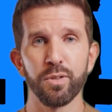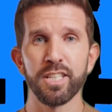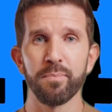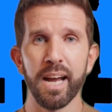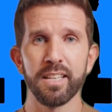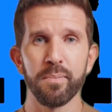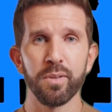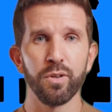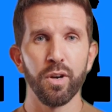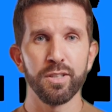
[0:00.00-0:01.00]
expanding
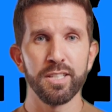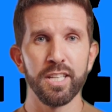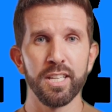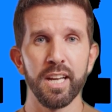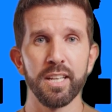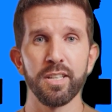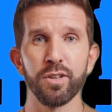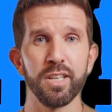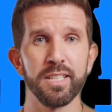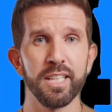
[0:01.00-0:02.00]
bureaucracy, a
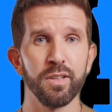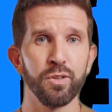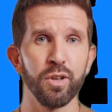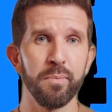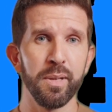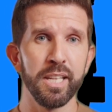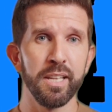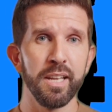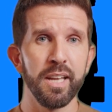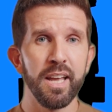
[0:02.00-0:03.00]
decrease in autonomy,
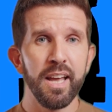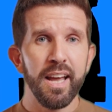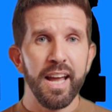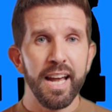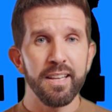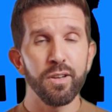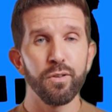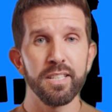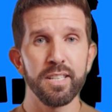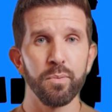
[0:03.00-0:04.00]
and
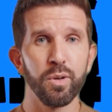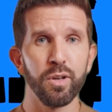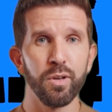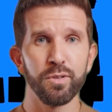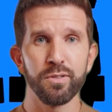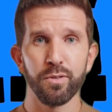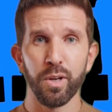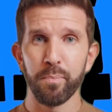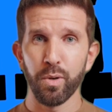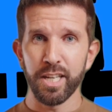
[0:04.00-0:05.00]
increasing workloads for
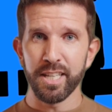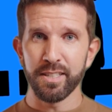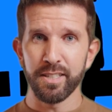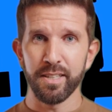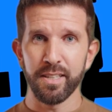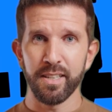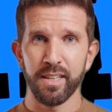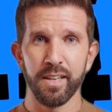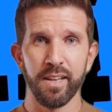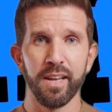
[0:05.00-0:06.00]
employees.
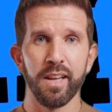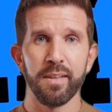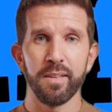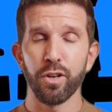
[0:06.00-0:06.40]
The